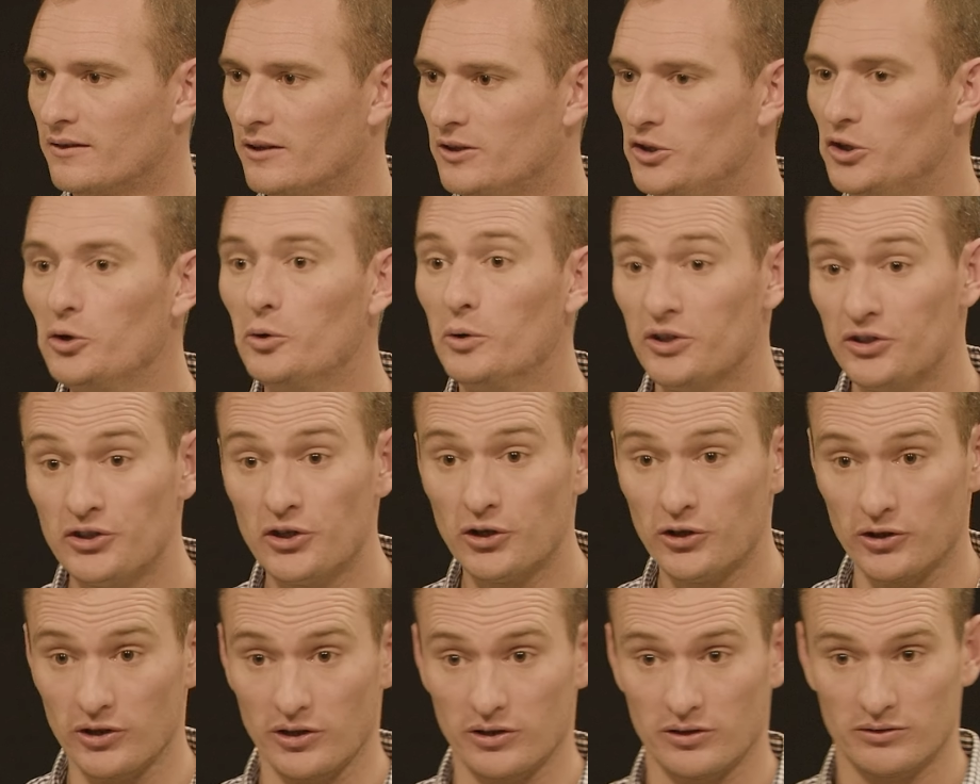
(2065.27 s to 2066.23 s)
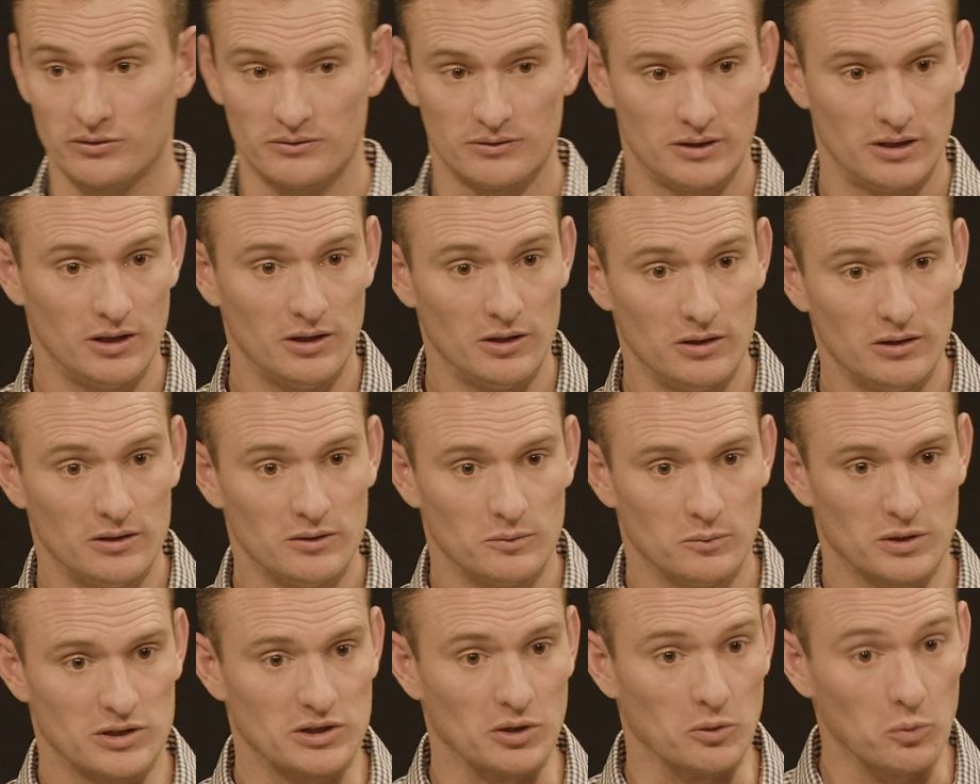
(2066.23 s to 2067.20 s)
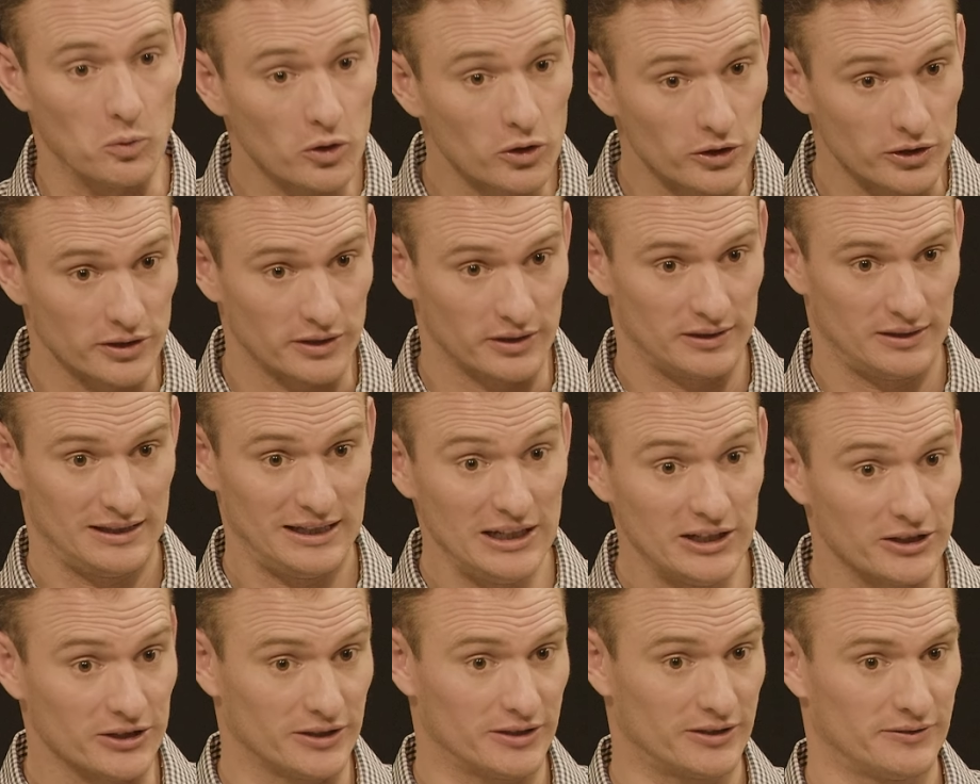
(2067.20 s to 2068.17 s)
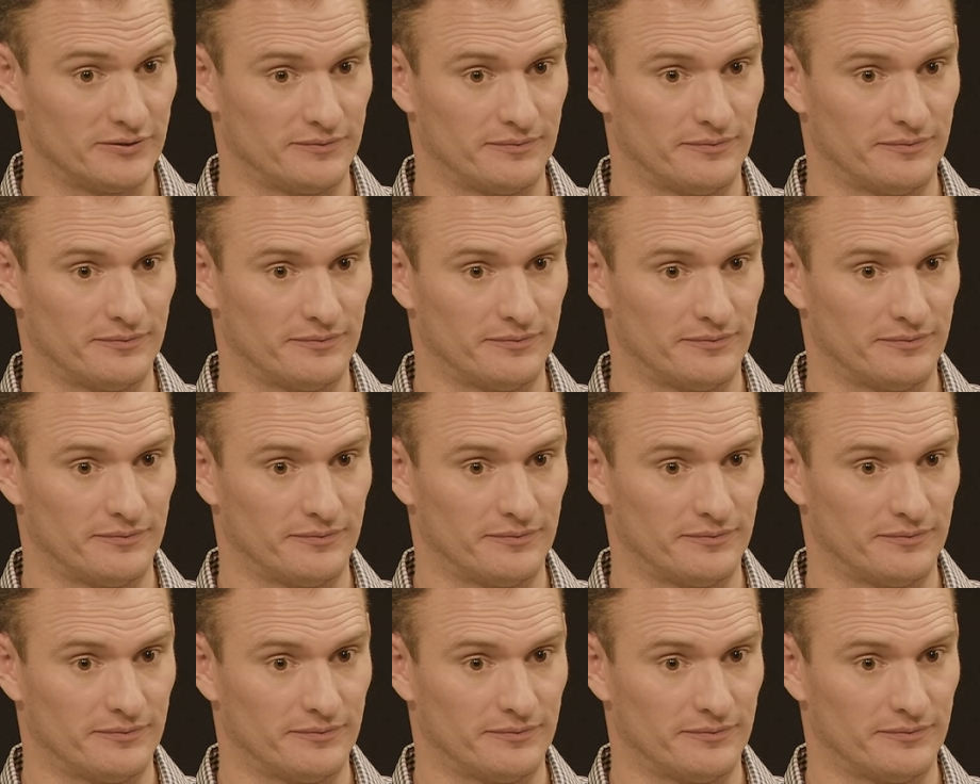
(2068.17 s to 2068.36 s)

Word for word: You endure with the word here.